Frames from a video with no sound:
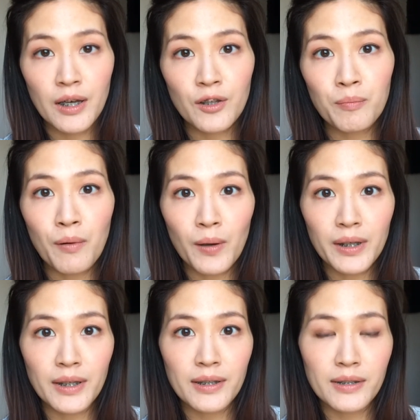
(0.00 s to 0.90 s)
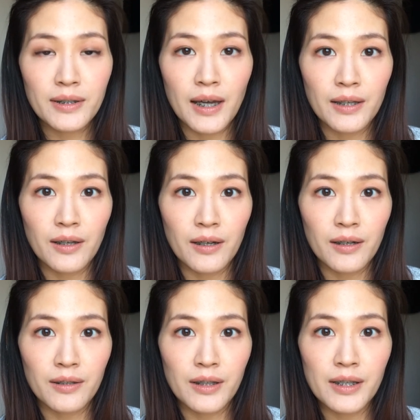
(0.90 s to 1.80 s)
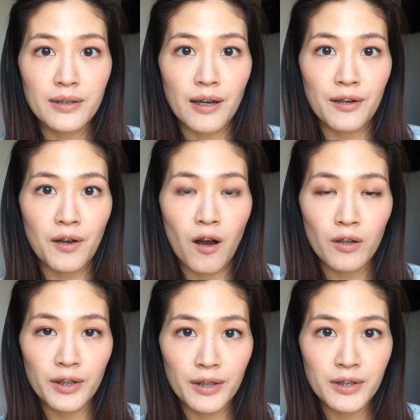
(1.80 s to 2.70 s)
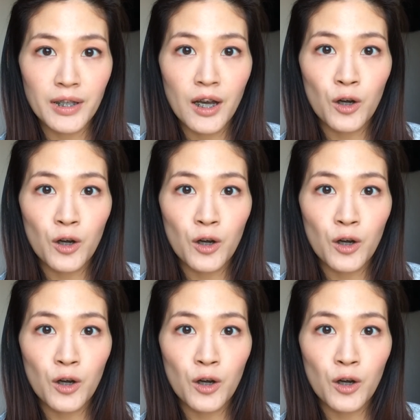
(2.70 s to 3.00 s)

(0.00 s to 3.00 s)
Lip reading: The point is that these are colleagues